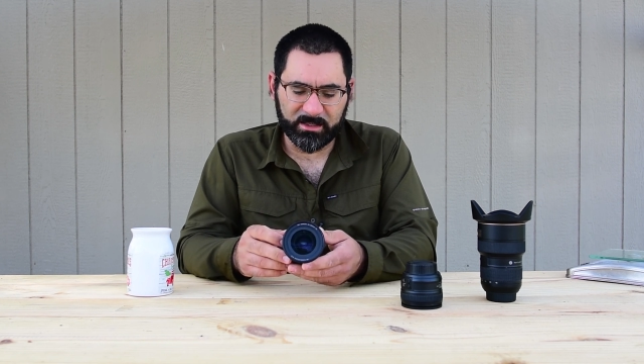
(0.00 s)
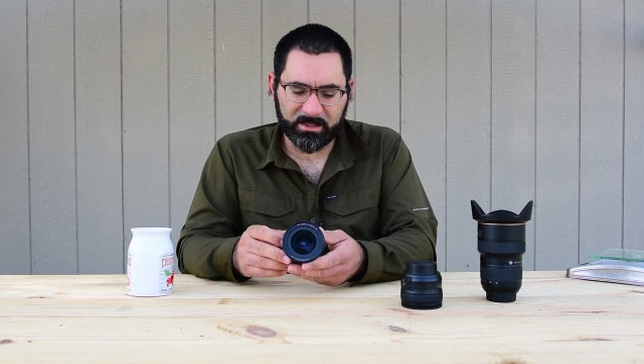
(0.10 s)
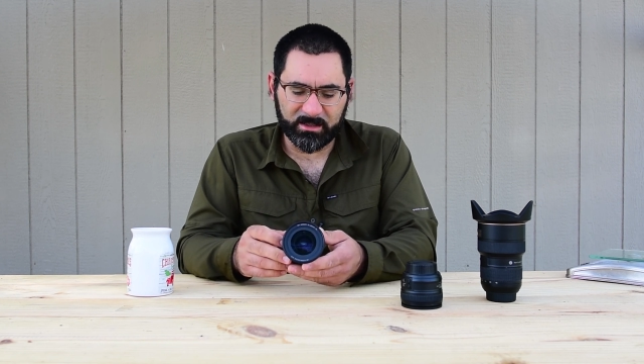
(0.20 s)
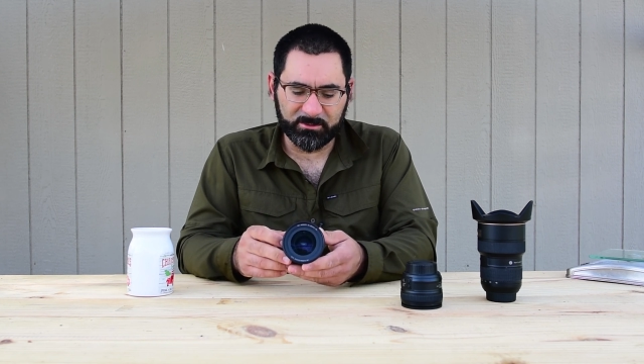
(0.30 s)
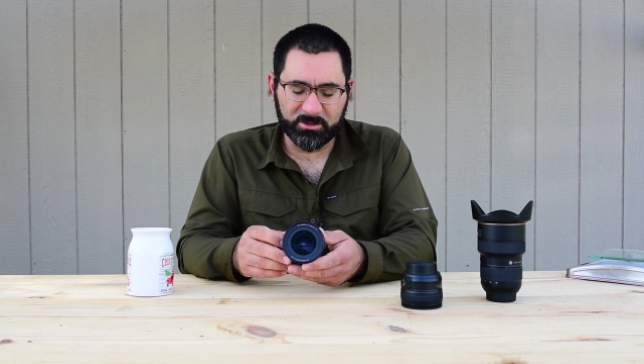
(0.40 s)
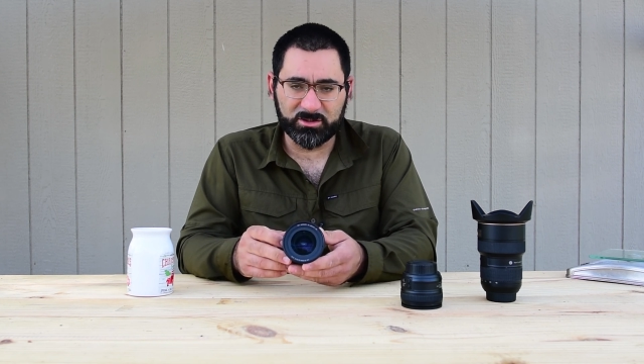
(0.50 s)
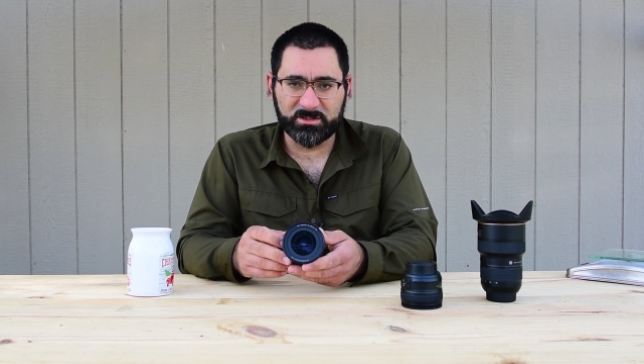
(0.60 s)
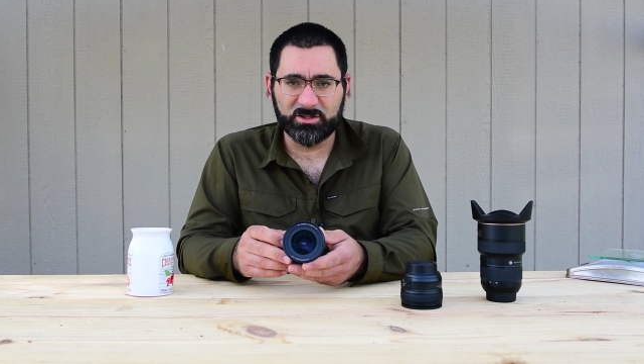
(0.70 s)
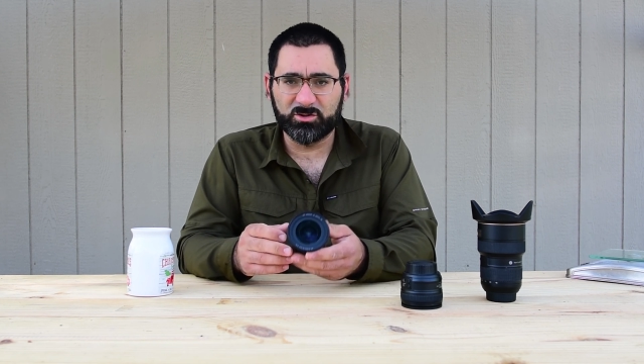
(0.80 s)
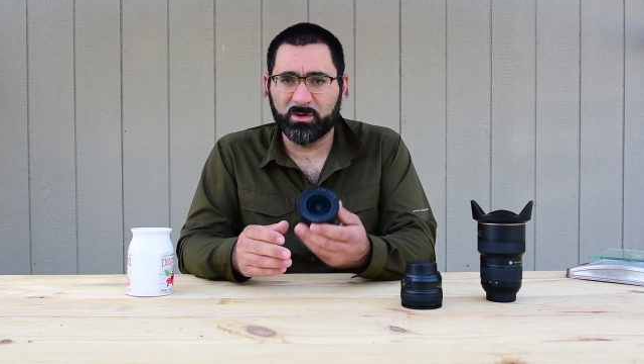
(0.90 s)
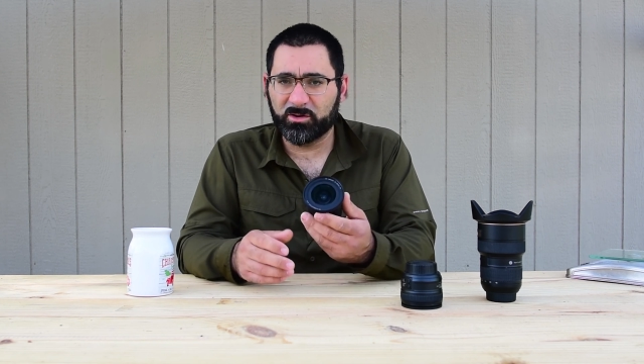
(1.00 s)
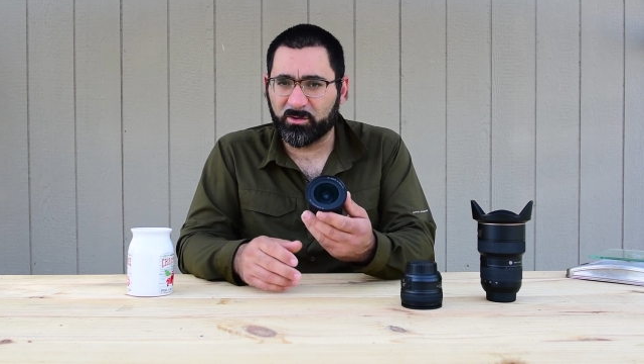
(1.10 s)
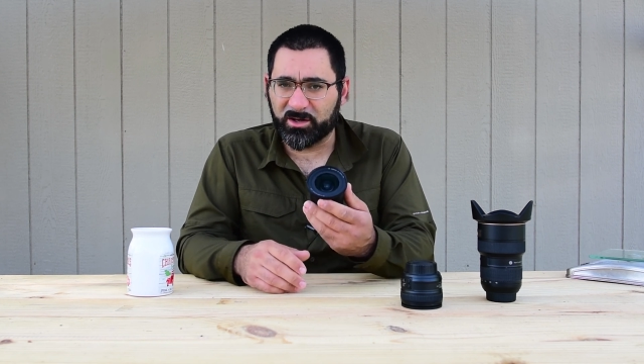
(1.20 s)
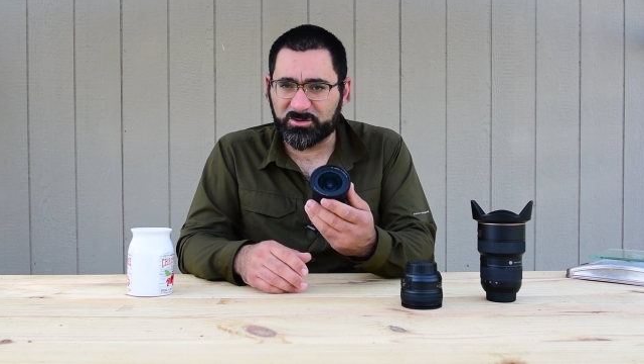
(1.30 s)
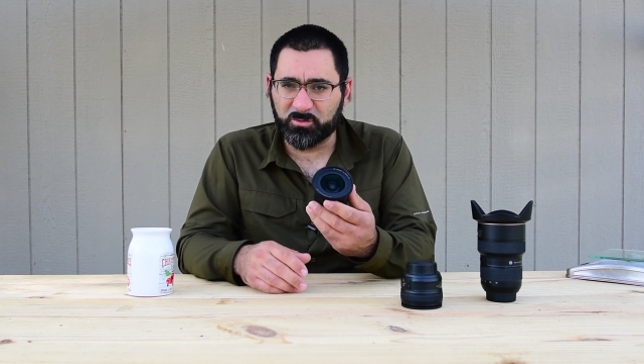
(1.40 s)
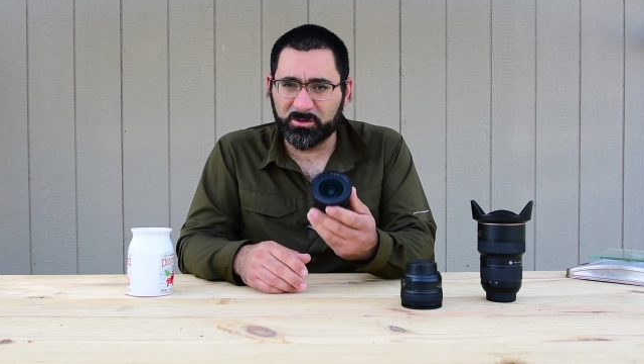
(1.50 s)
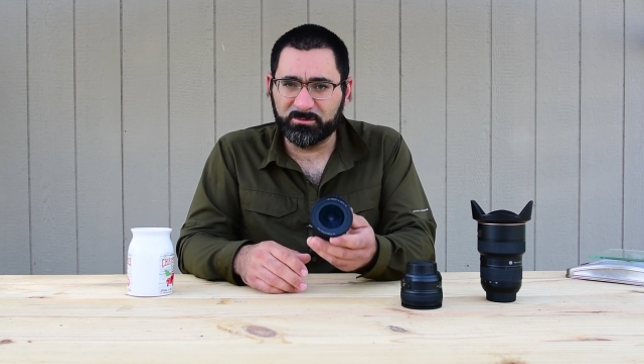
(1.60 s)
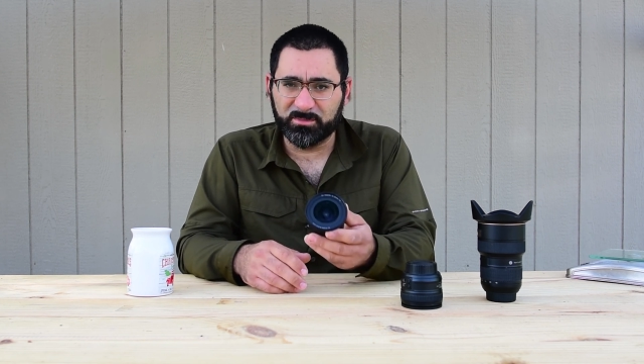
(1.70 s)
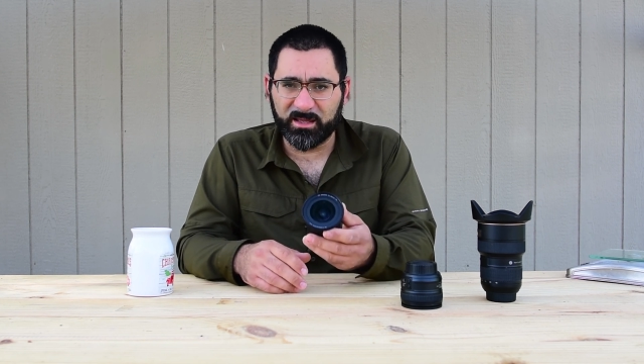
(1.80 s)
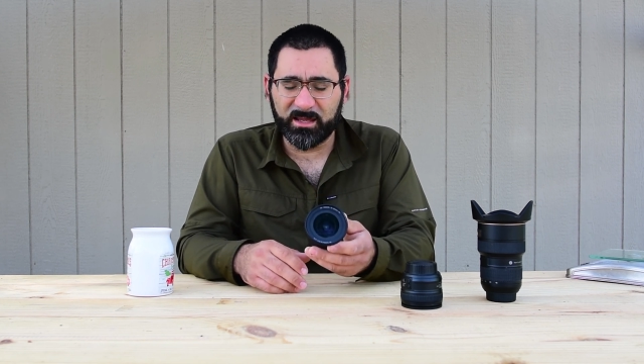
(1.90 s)
get images that you otherwise
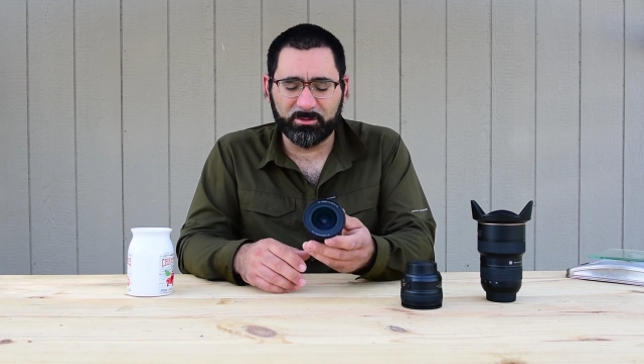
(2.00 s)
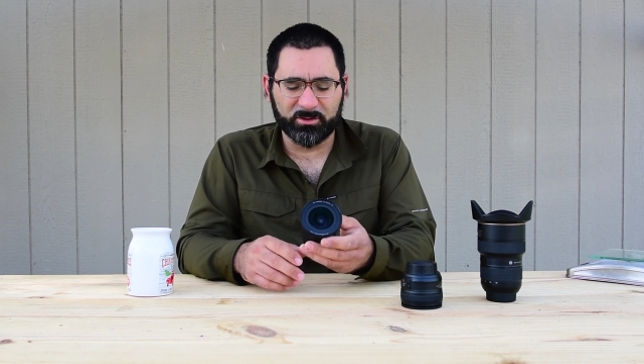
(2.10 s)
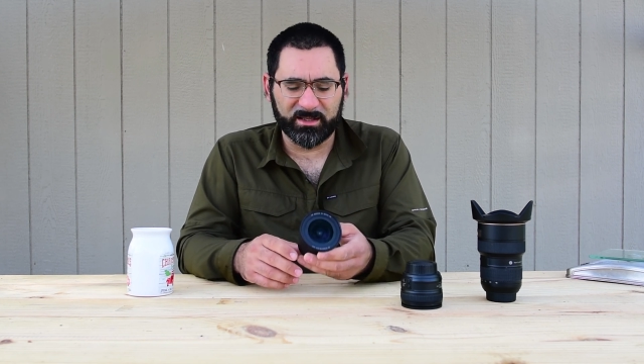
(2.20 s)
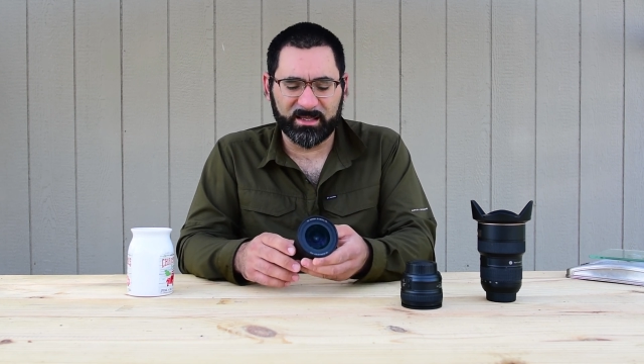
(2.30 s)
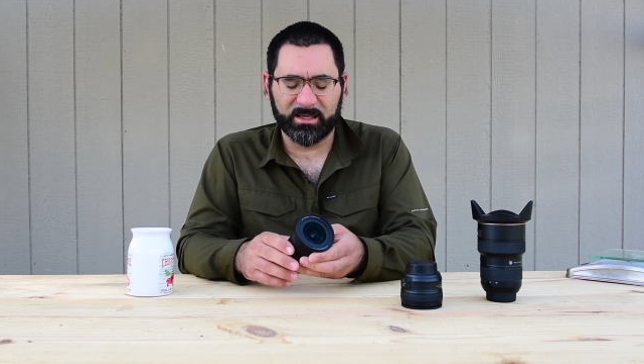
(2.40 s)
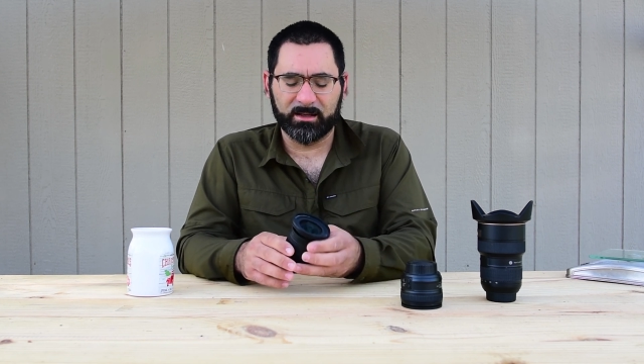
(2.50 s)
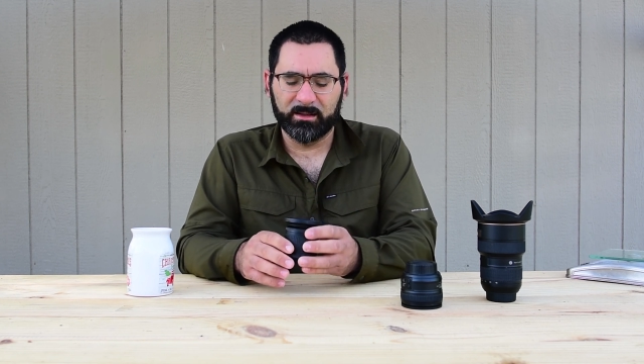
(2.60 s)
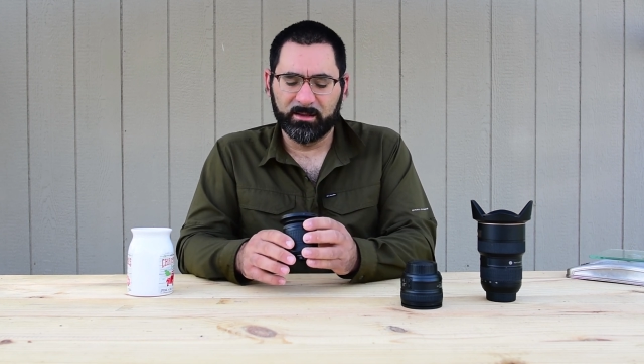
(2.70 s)
wouldn't be able to get.